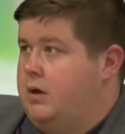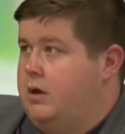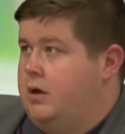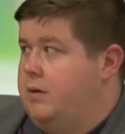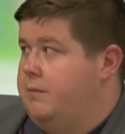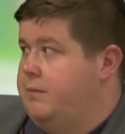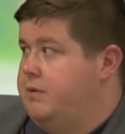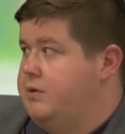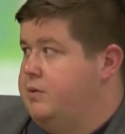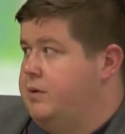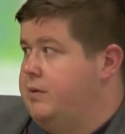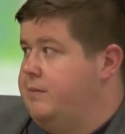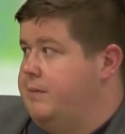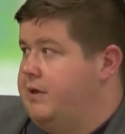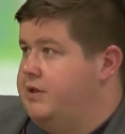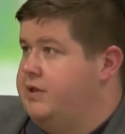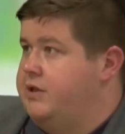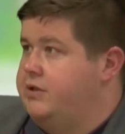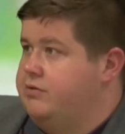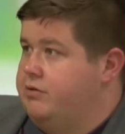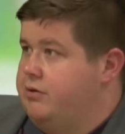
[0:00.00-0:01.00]
um, between
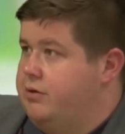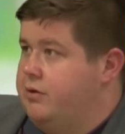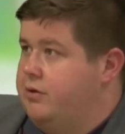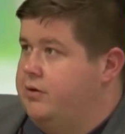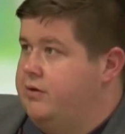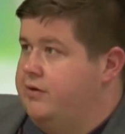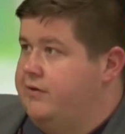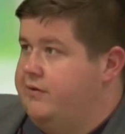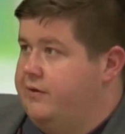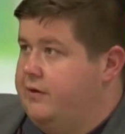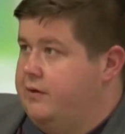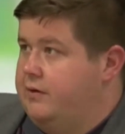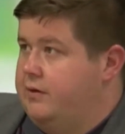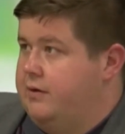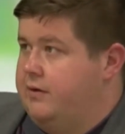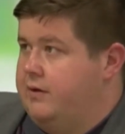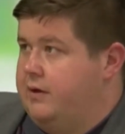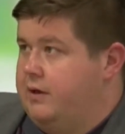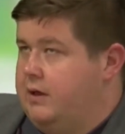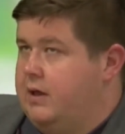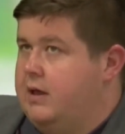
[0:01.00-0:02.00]
Manchester and Huddersfield. I
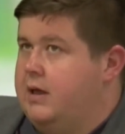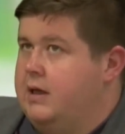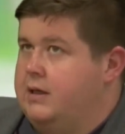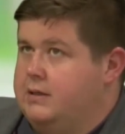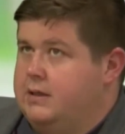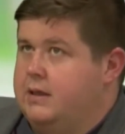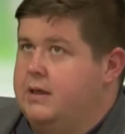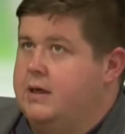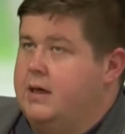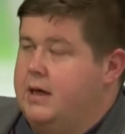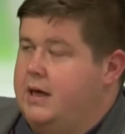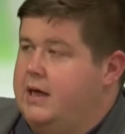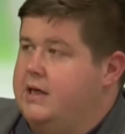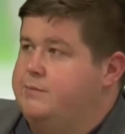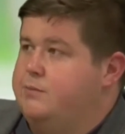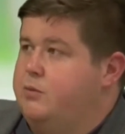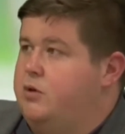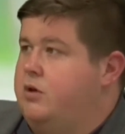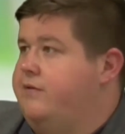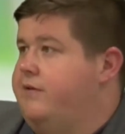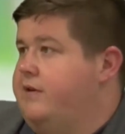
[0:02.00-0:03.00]
think it,
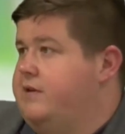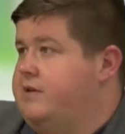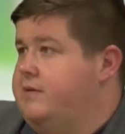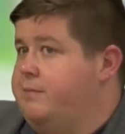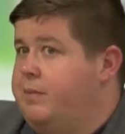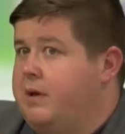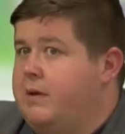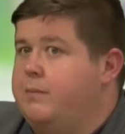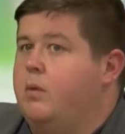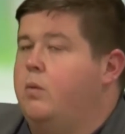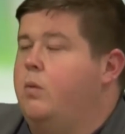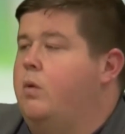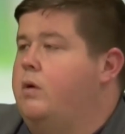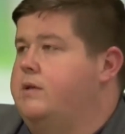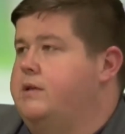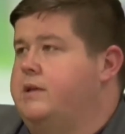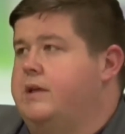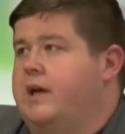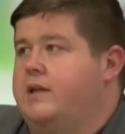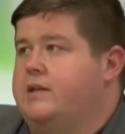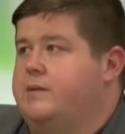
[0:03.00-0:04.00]
it's more effective. People
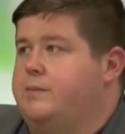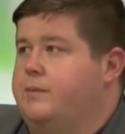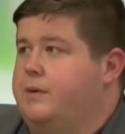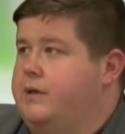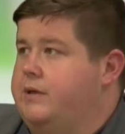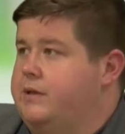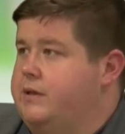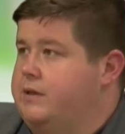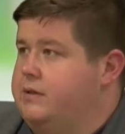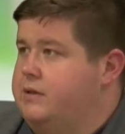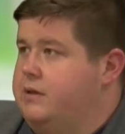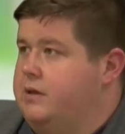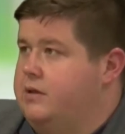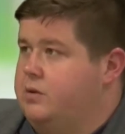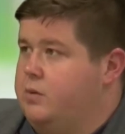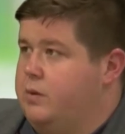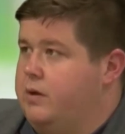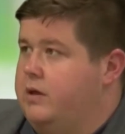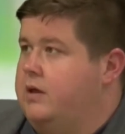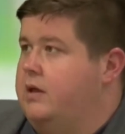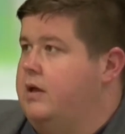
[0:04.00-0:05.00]
want to get to places
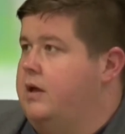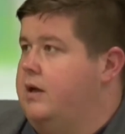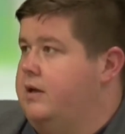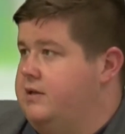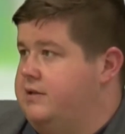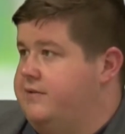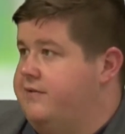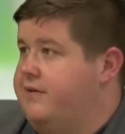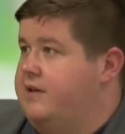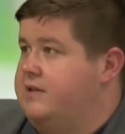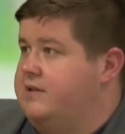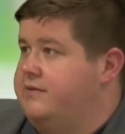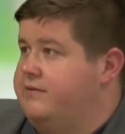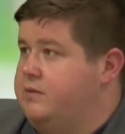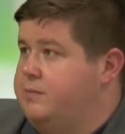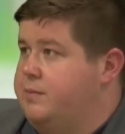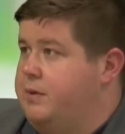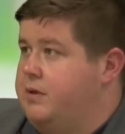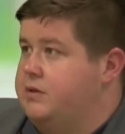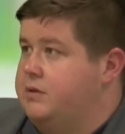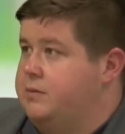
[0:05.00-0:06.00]
as quickly and as effective
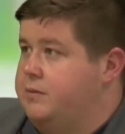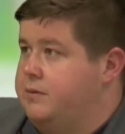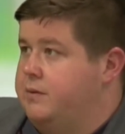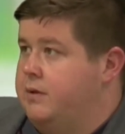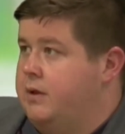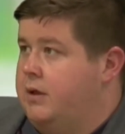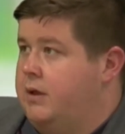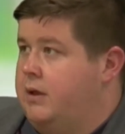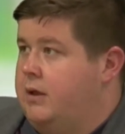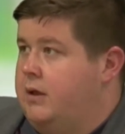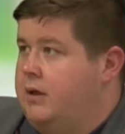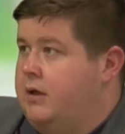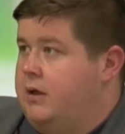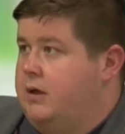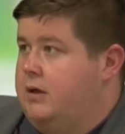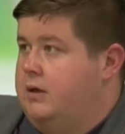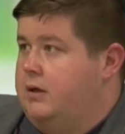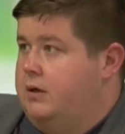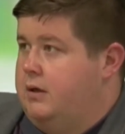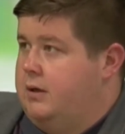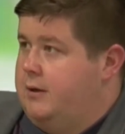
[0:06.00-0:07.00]
as possible.
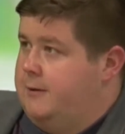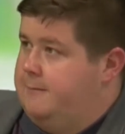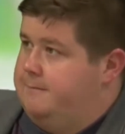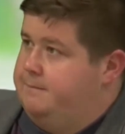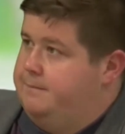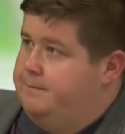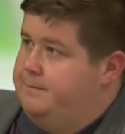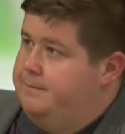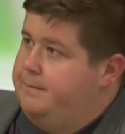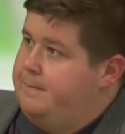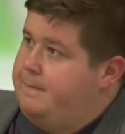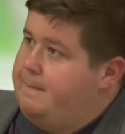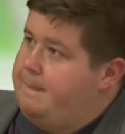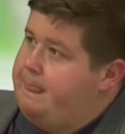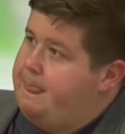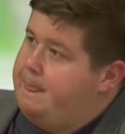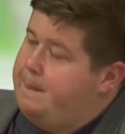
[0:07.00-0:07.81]
Um, don't, don't you find